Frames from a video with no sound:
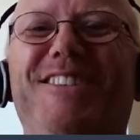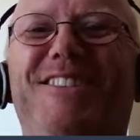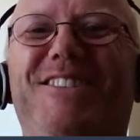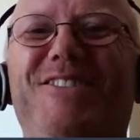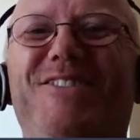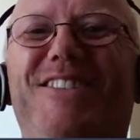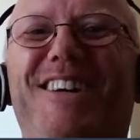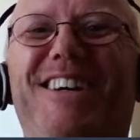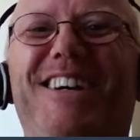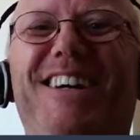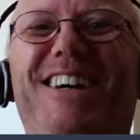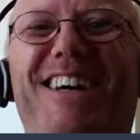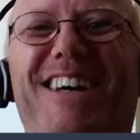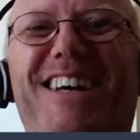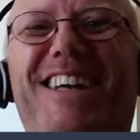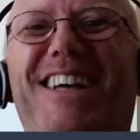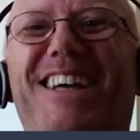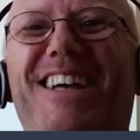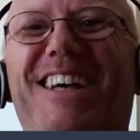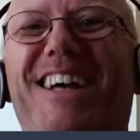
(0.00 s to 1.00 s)
to do.
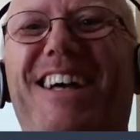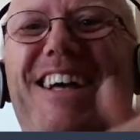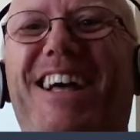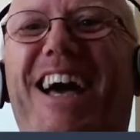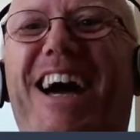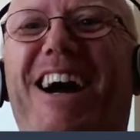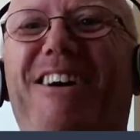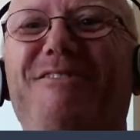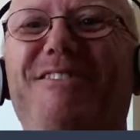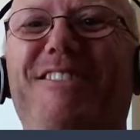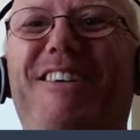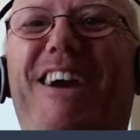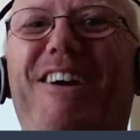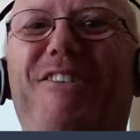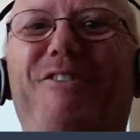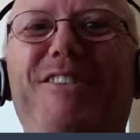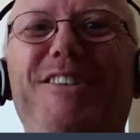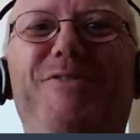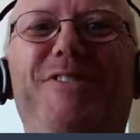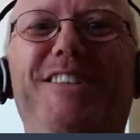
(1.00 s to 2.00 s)
How do you
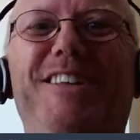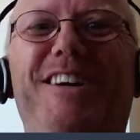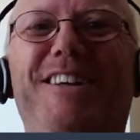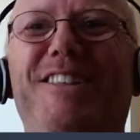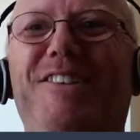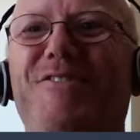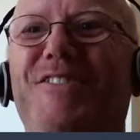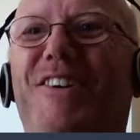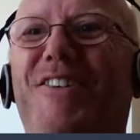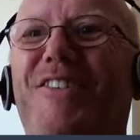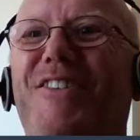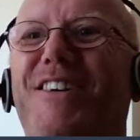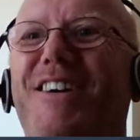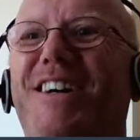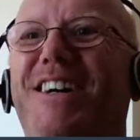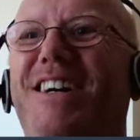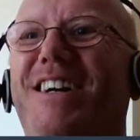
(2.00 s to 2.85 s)
get rid of it? I don't know.